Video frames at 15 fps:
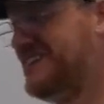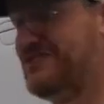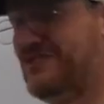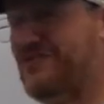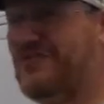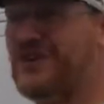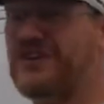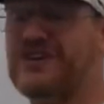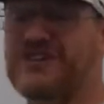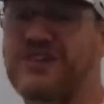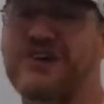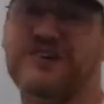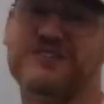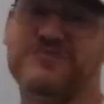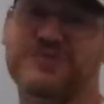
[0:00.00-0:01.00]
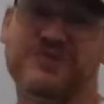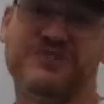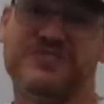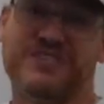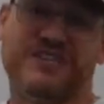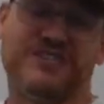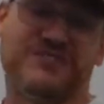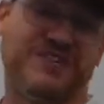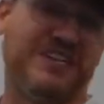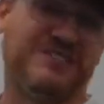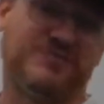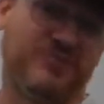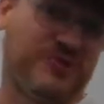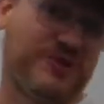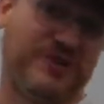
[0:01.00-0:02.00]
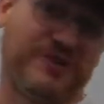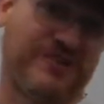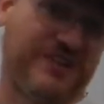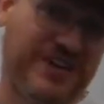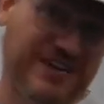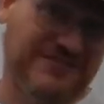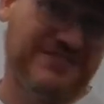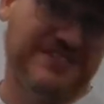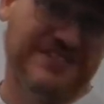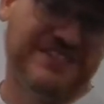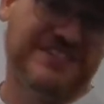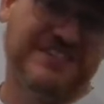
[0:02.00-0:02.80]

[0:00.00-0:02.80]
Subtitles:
It's a very large military transport aircraft.